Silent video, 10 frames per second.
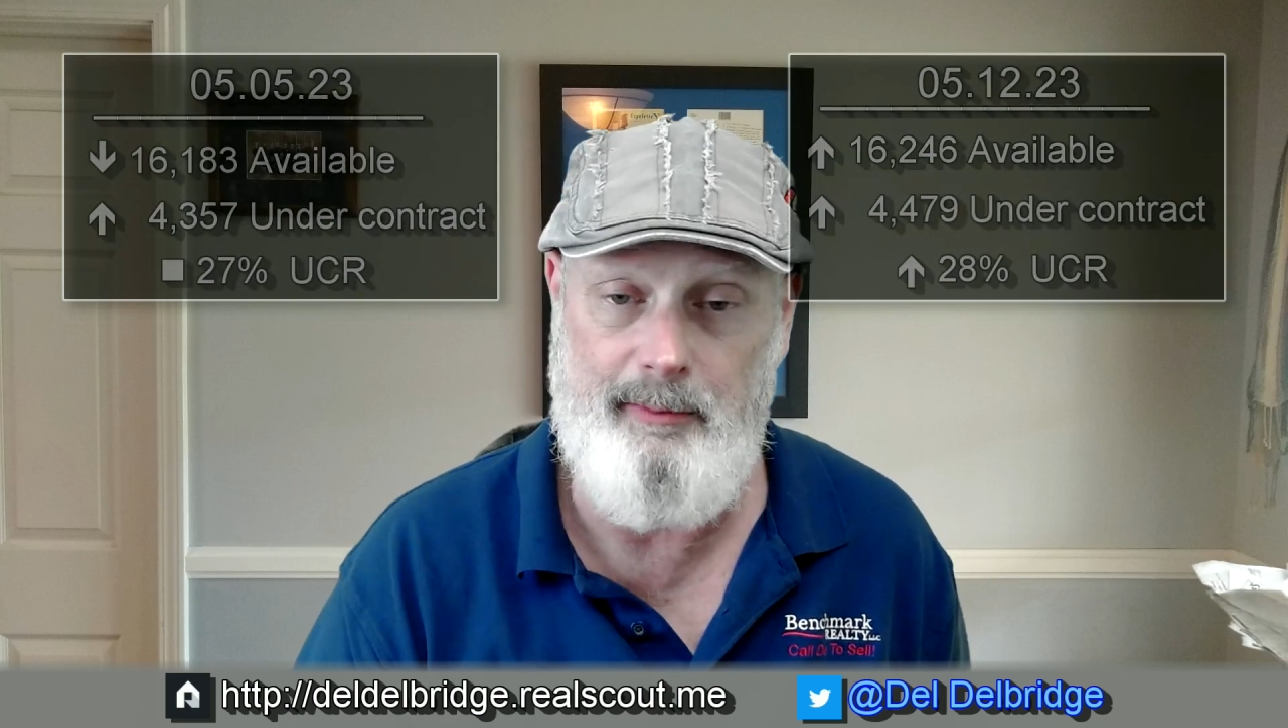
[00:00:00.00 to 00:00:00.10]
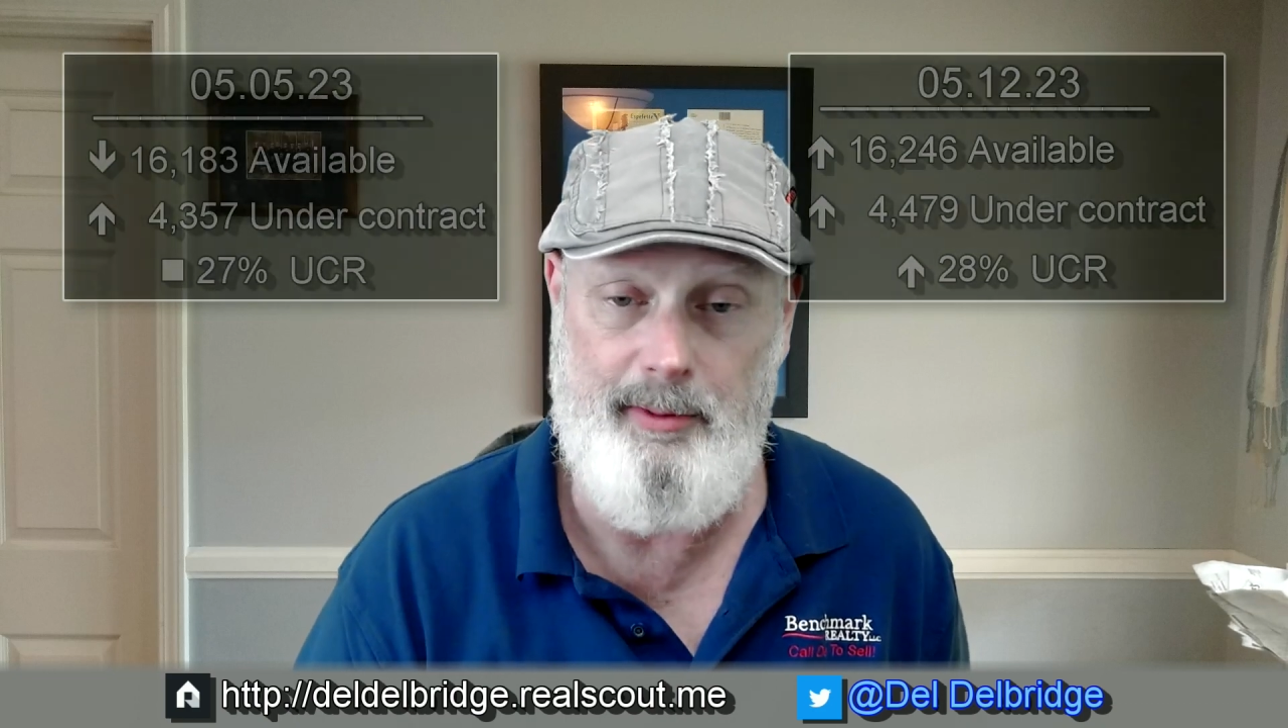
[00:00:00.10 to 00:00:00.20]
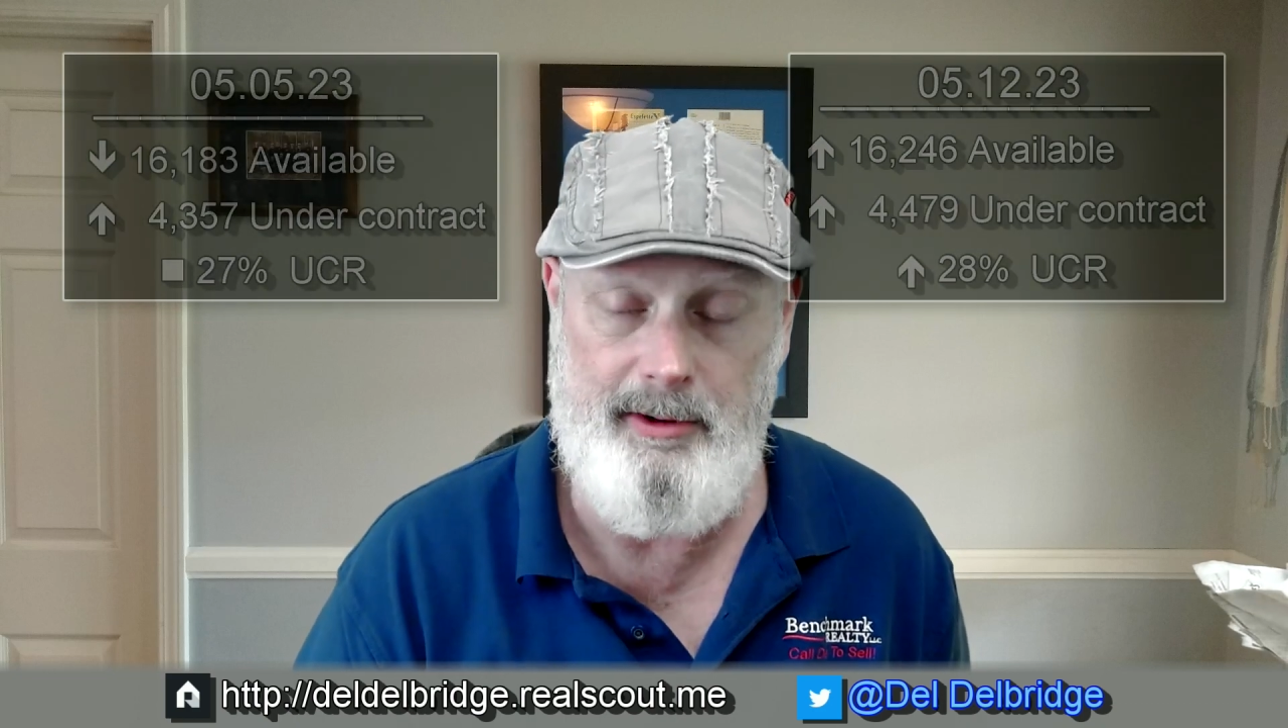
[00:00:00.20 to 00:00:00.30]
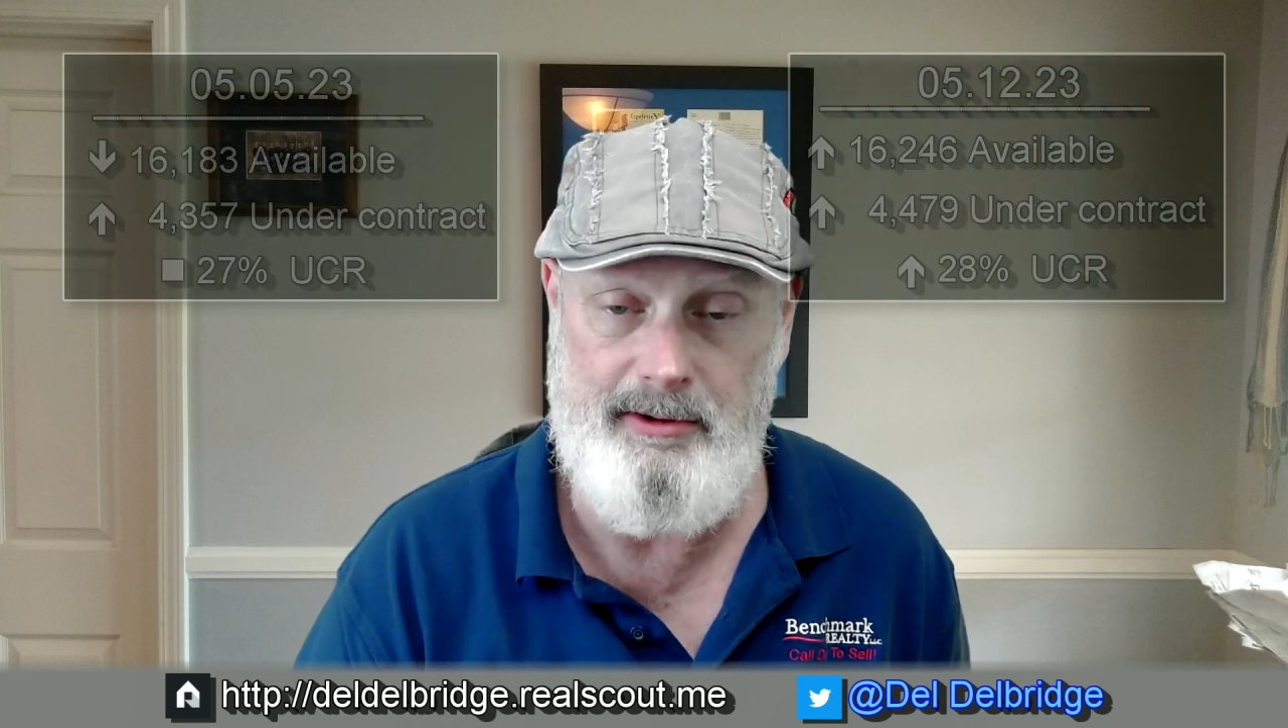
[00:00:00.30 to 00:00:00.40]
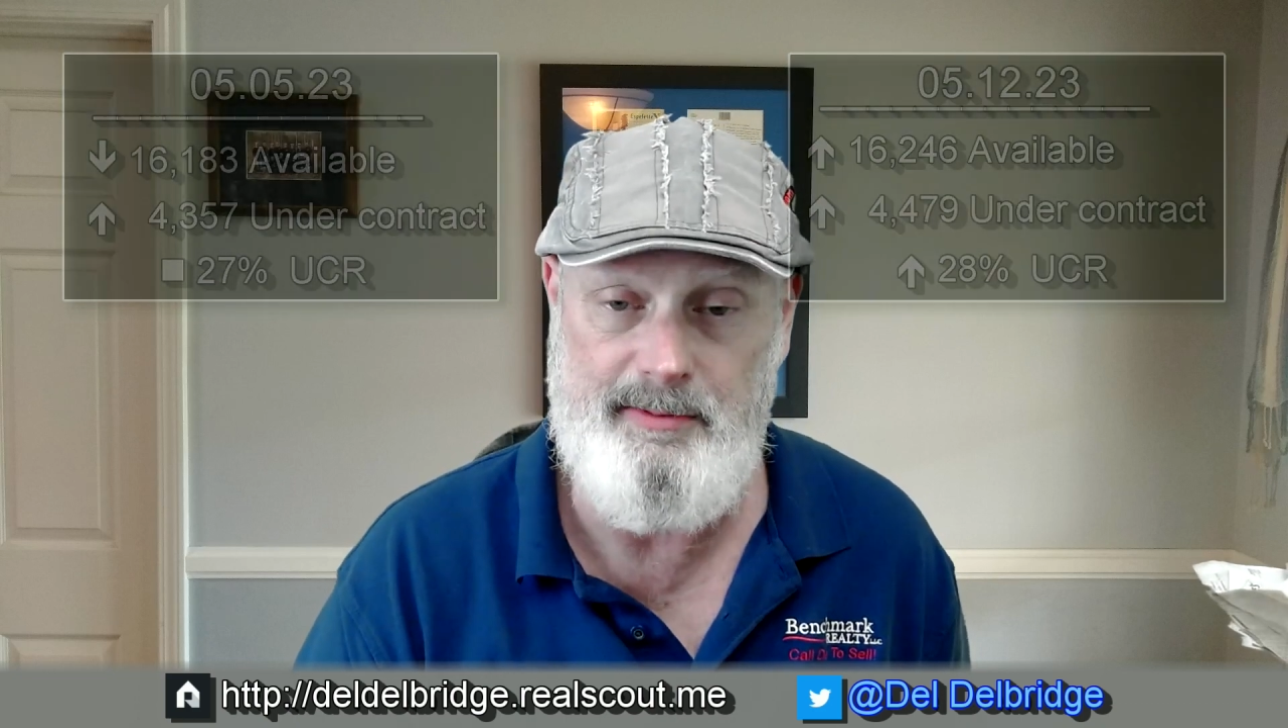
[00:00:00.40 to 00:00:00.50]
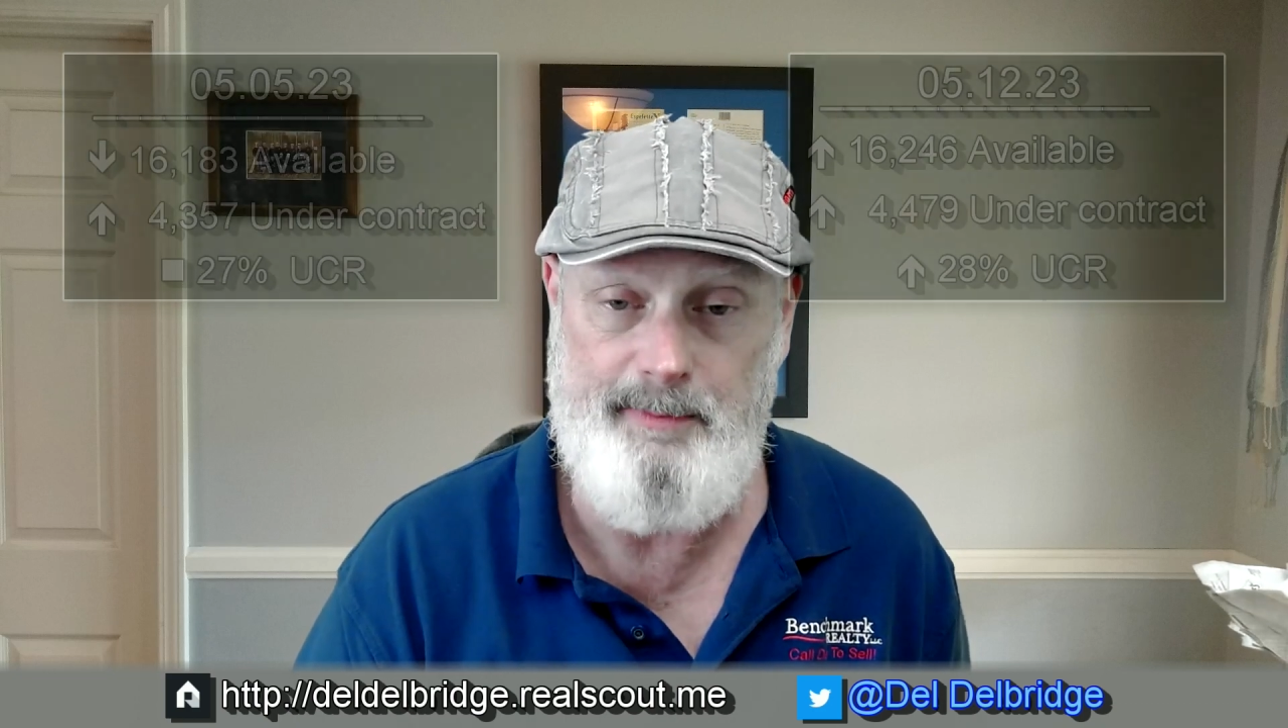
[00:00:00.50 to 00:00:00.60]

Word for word: produced,